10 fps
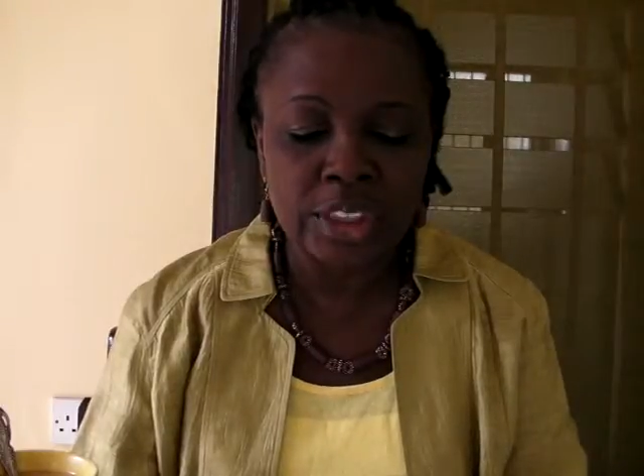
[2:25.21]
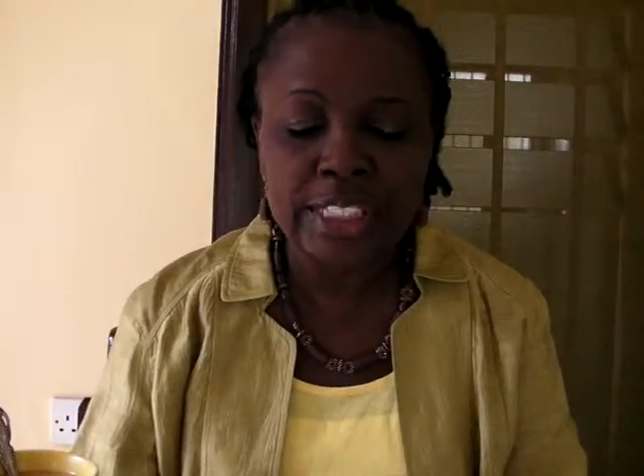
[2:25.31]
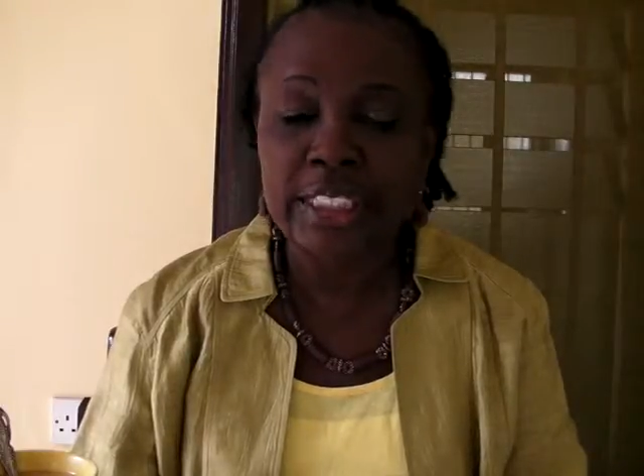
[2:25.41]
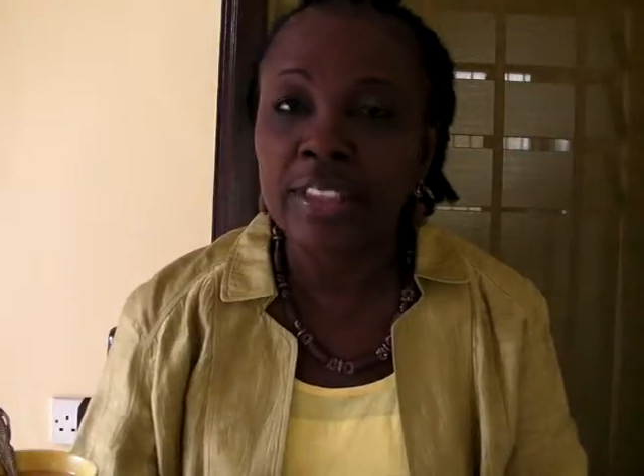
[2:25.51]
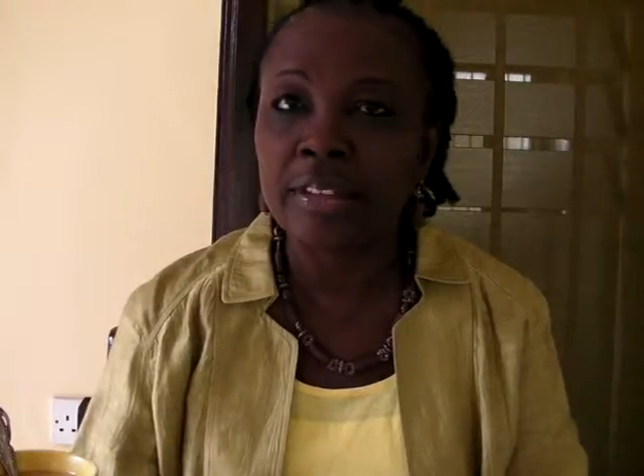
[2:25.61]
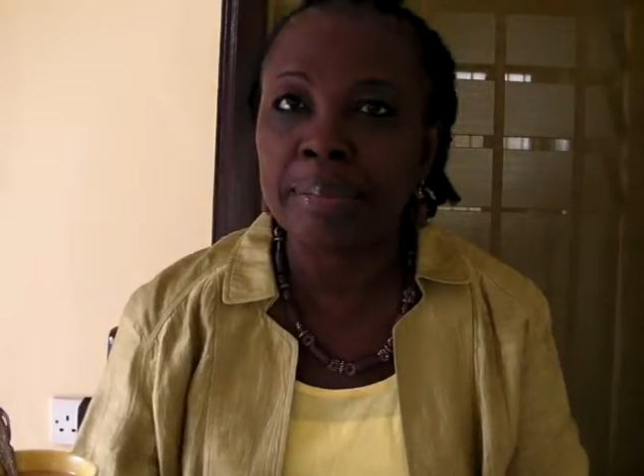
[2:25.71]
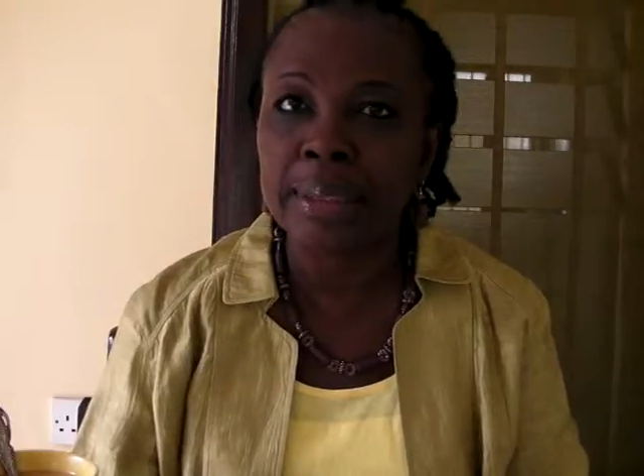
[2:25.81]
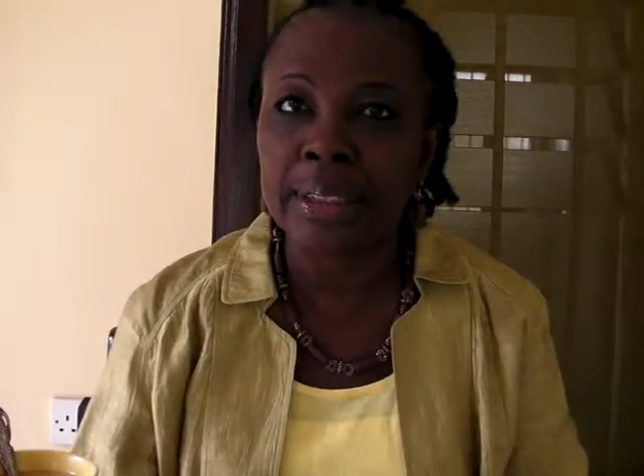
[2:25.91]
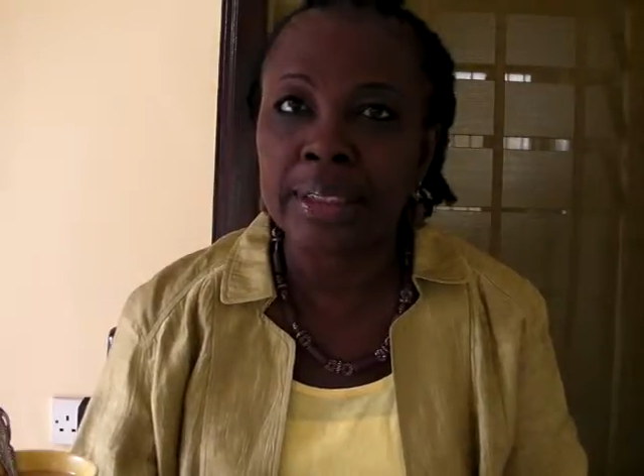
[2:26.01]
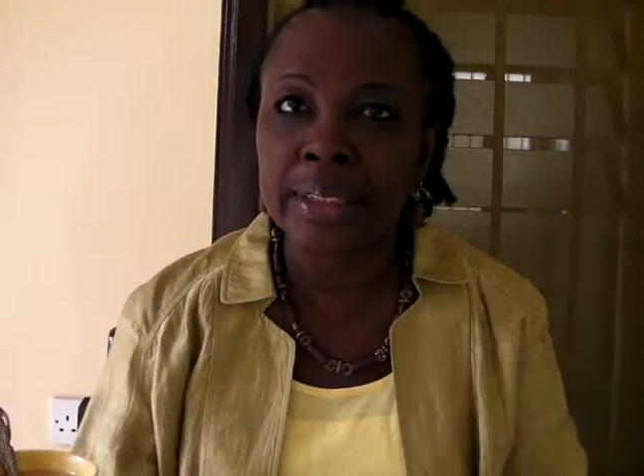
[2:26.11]
changing
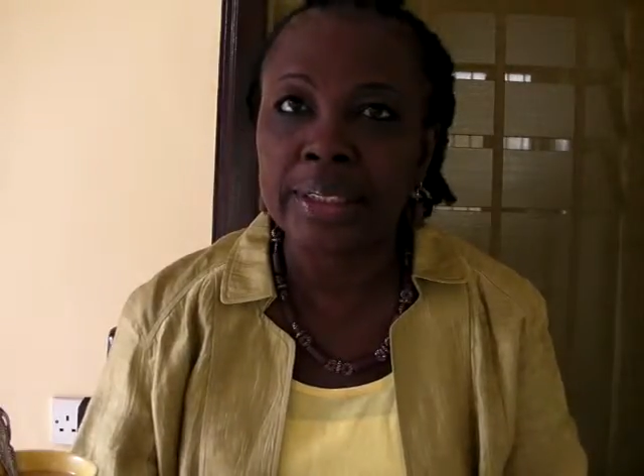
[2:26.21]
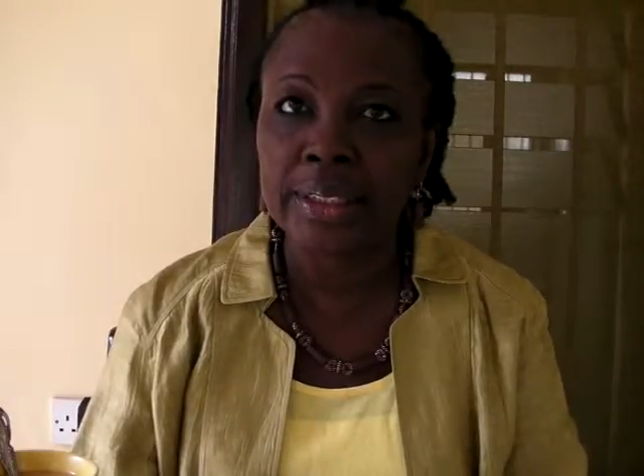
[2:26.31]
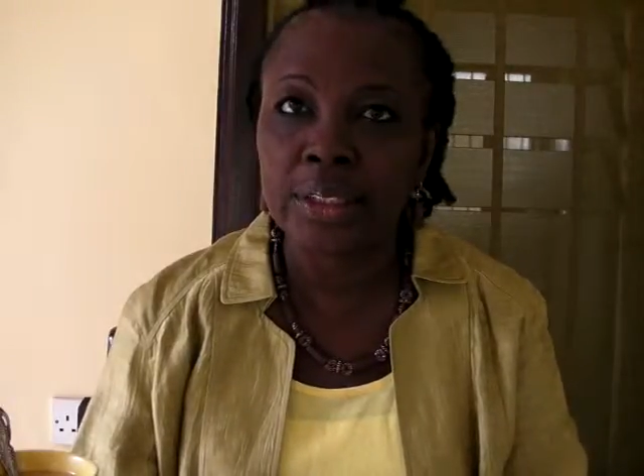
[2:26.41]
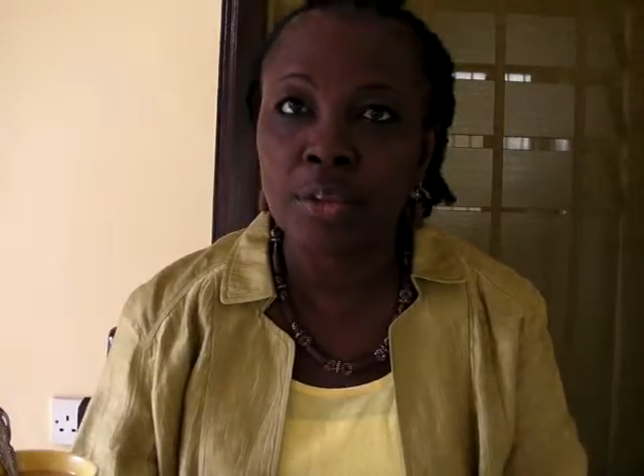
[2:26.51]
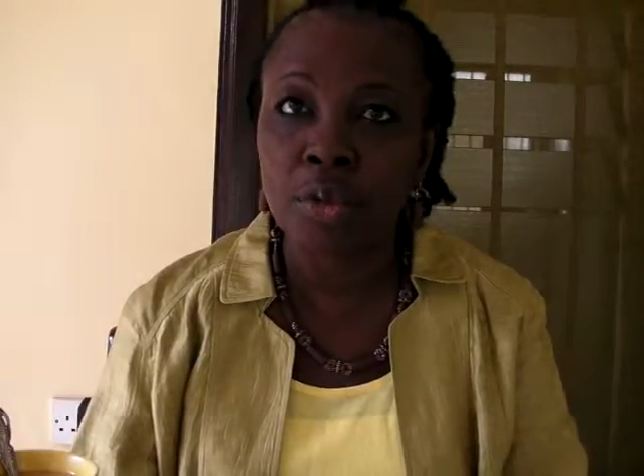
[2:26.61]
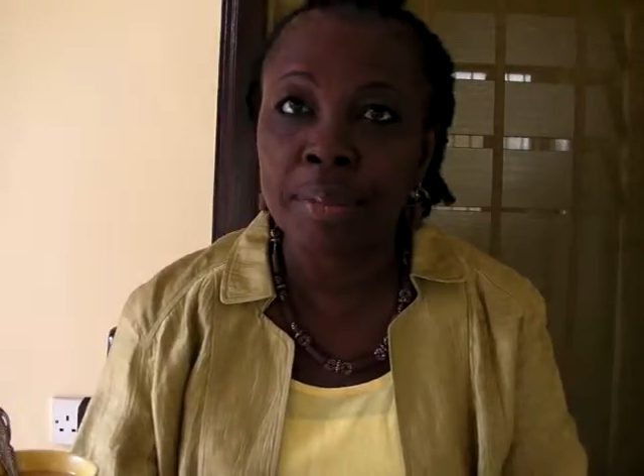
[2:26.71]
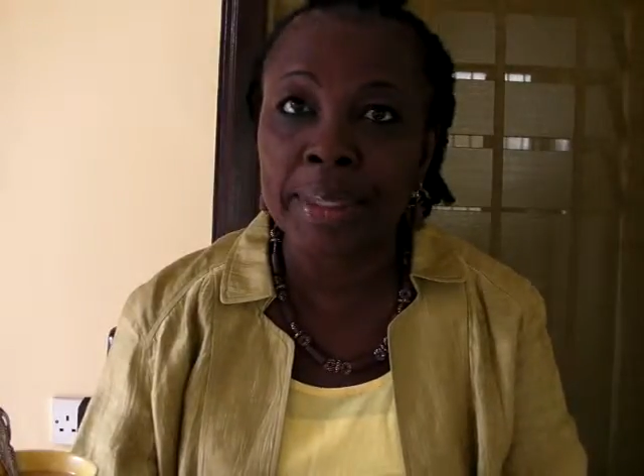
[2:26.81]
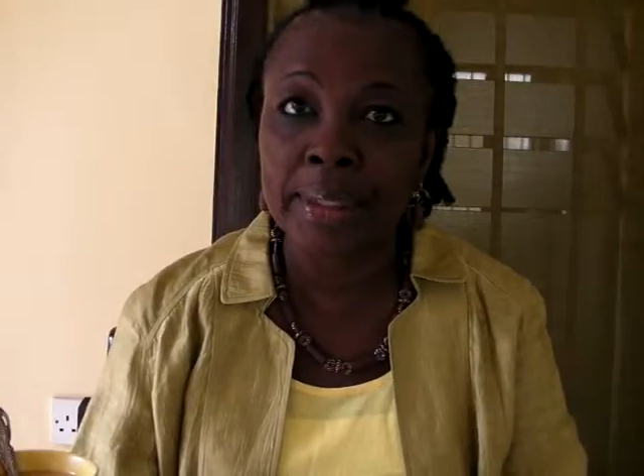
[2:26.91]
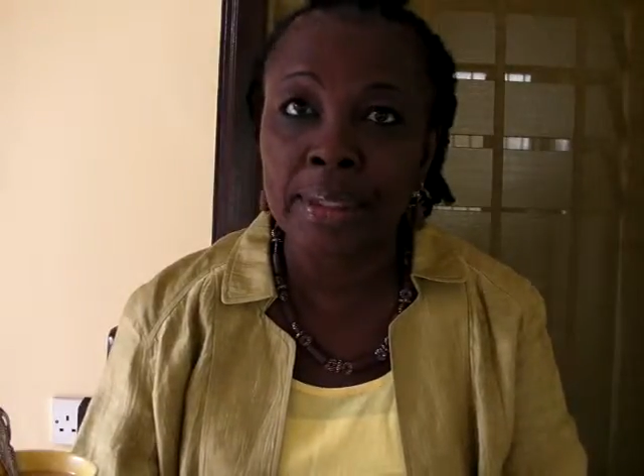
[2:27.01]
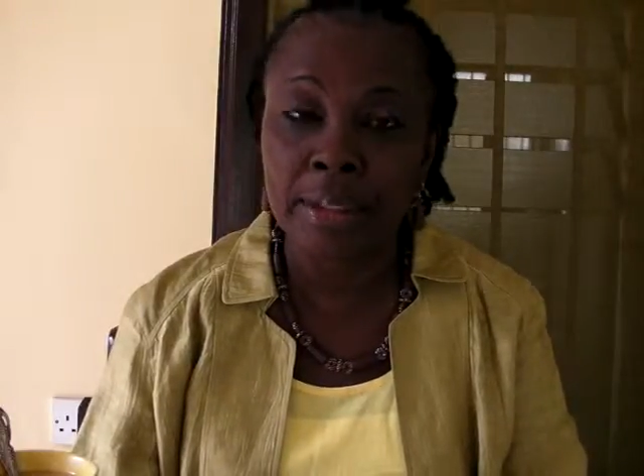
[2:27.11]
representations of women